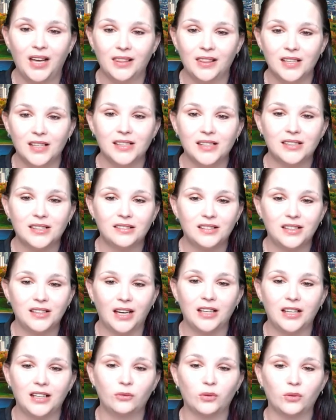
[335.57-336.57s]
This
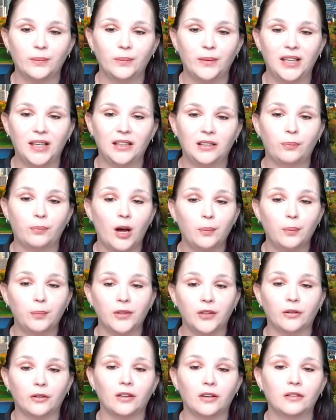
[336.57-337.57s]
diet remained
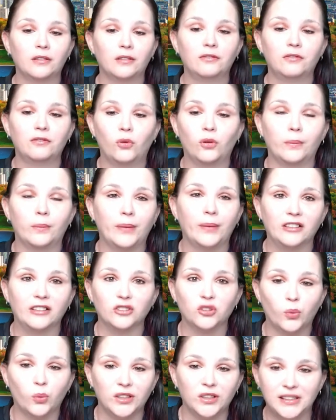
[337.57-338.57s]
popular for about
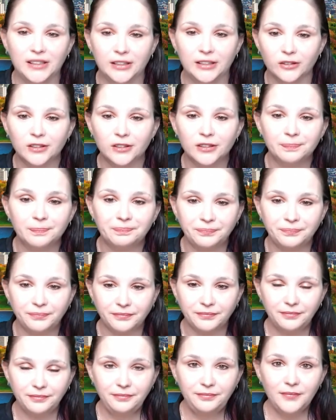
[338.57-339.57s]
20 years
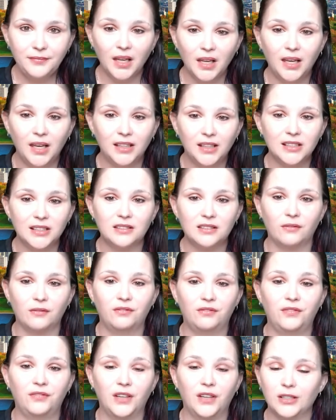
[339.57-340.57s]
and is
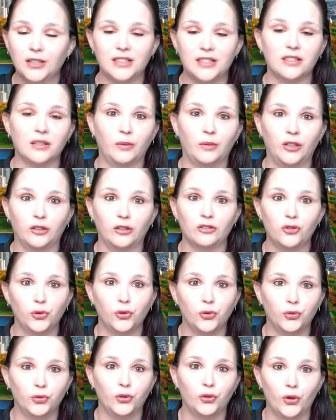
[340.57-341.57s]
very similar to
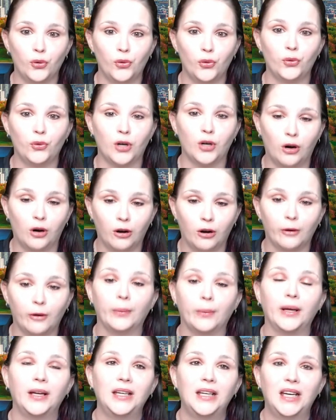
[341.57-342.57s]
low-carb
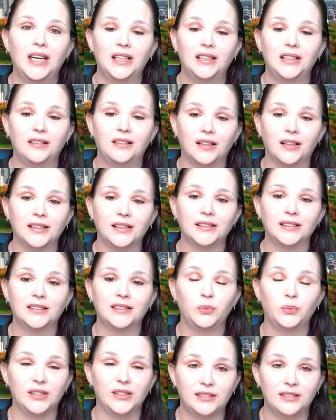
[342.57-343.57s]
diets
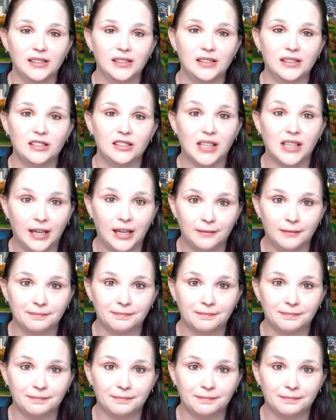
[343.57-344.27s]
we see today.